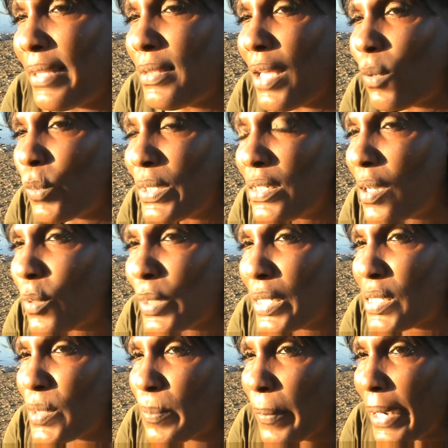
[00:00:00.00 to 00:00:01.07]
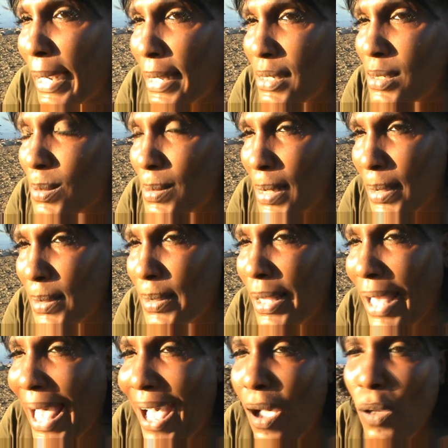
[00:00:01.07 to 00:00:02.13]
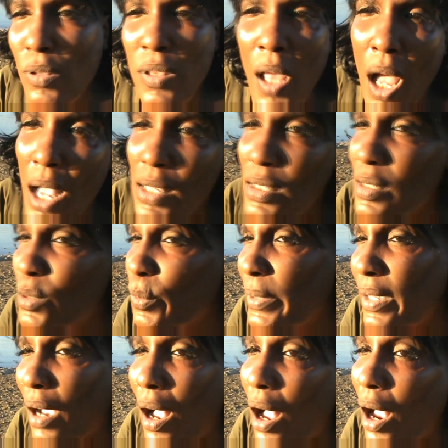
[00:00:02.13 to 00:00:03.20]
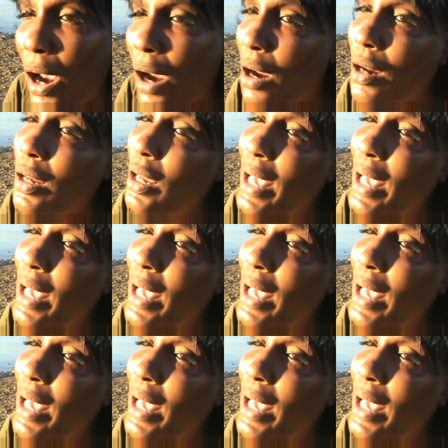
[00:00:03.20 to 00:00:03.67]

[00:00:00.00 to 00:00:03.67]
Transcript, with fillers: and that we don't express and how lost we are